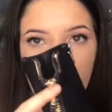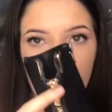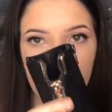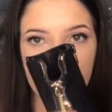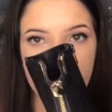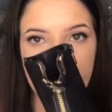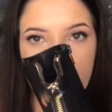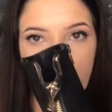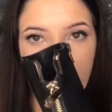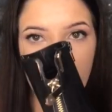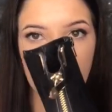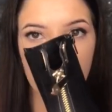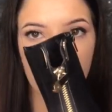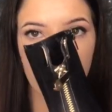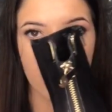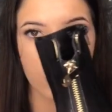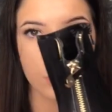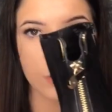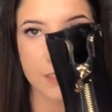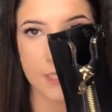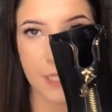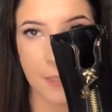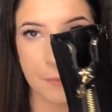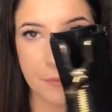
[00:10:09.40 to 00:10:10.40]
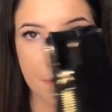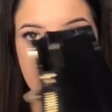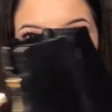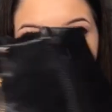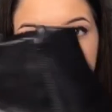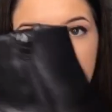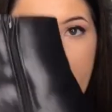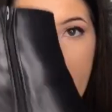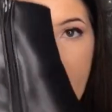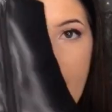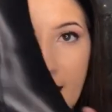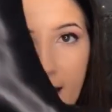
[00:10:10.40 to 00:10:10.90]
with like a gold zip at the
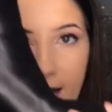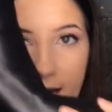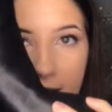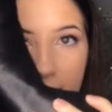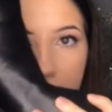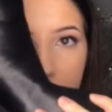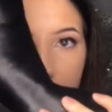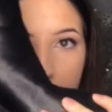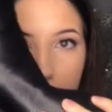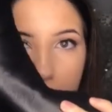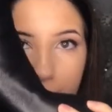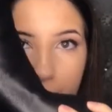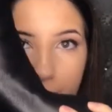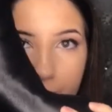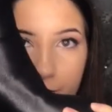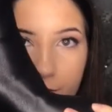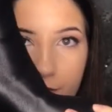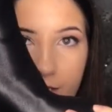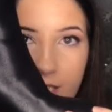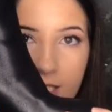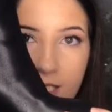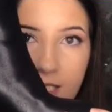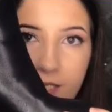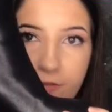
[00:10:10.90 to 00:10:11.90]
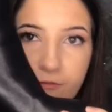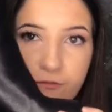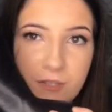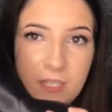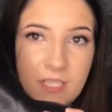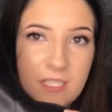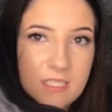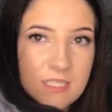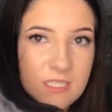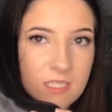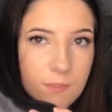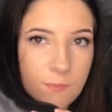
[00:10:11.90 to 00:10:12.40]
back. Really
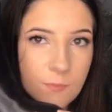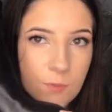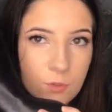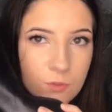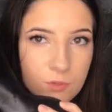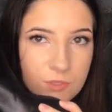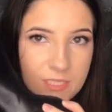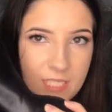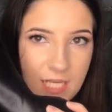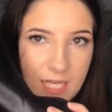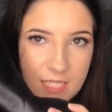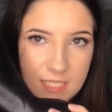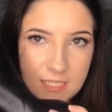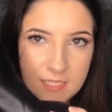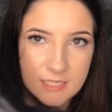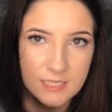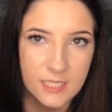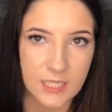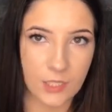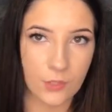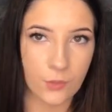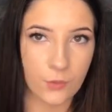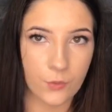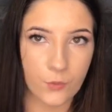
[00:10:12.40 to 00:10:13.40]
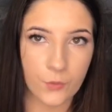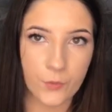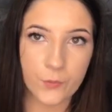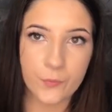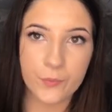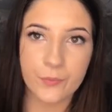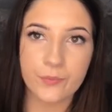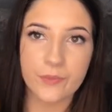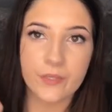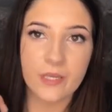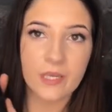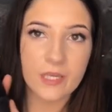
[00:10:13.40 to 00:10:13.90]
reasonable sized heel.
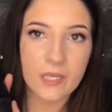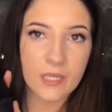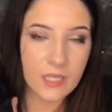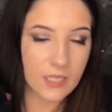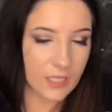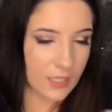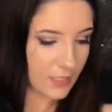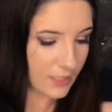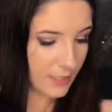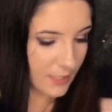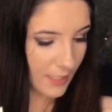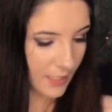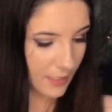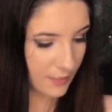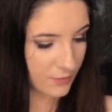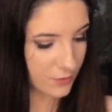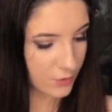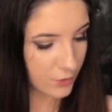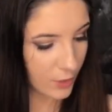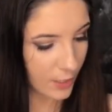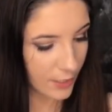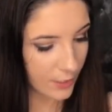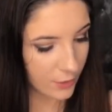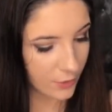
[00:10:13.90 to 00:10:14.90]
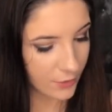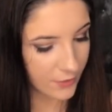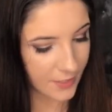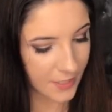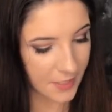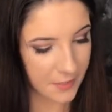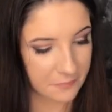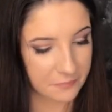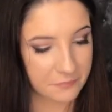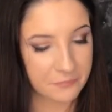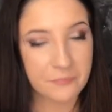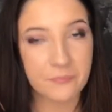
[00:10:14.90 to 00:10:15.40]
Yeah, so I got
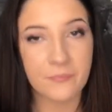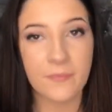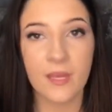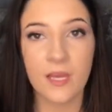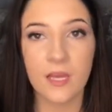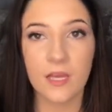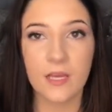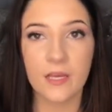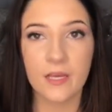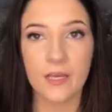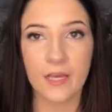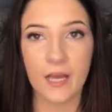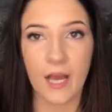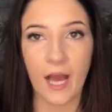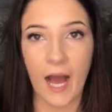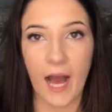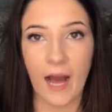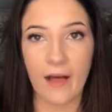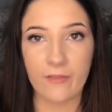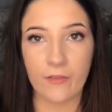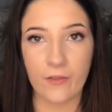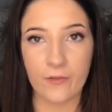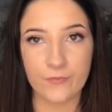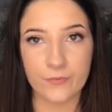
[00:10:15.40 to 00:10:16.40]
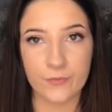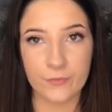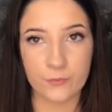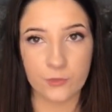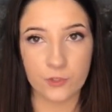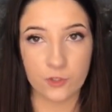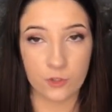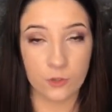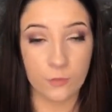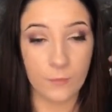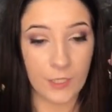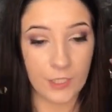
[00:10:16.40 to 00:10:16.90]
them. I love them
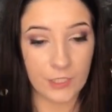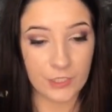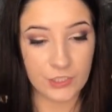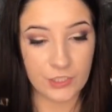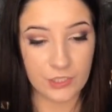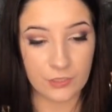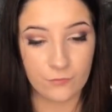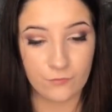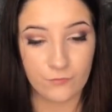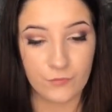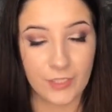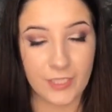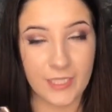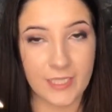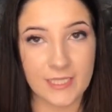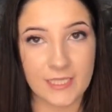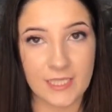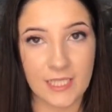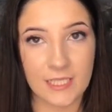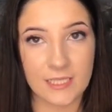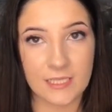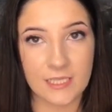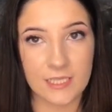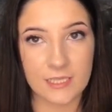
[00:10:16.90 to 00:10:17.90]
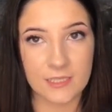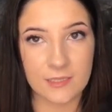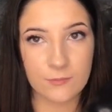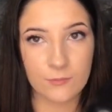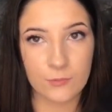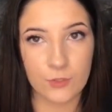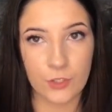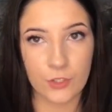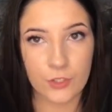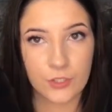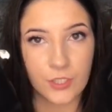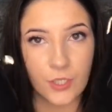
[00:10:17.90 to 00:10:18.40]
so much and I'm really excited to get some
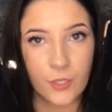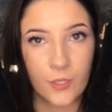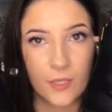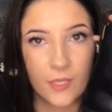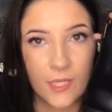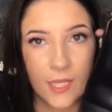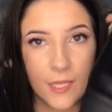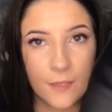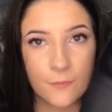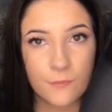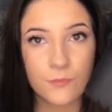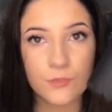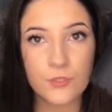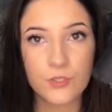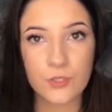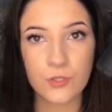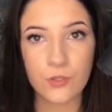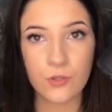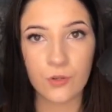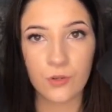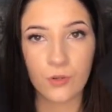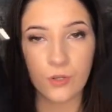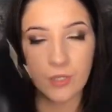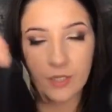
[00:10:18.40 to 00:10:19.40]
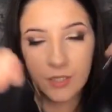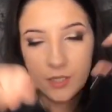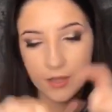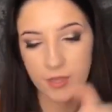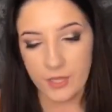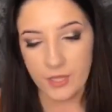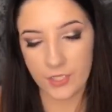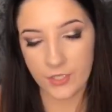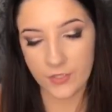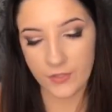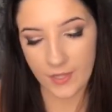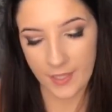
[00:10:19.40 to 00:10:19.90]
use out of them. So
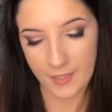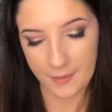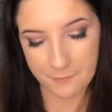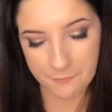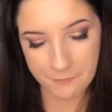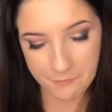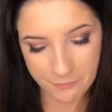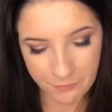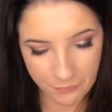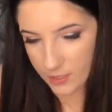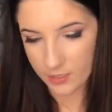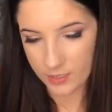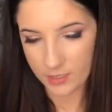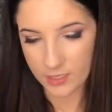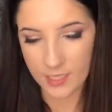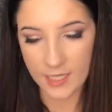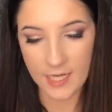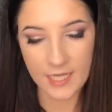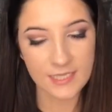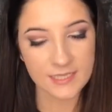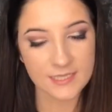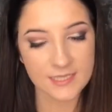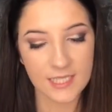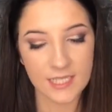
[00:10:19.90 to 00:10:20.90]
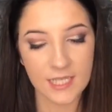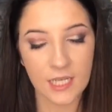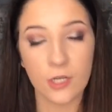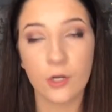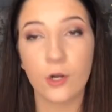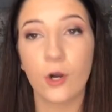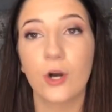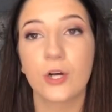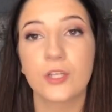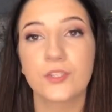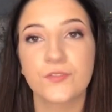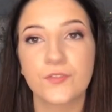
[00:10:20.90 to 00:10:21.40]
they're them. The next thing I
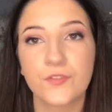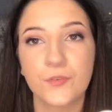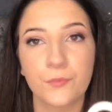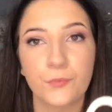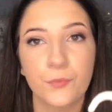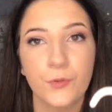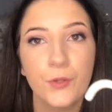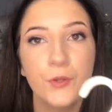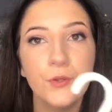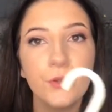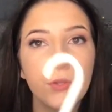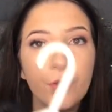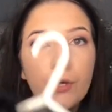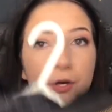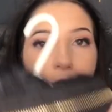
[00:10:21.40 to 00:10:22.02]
got is from New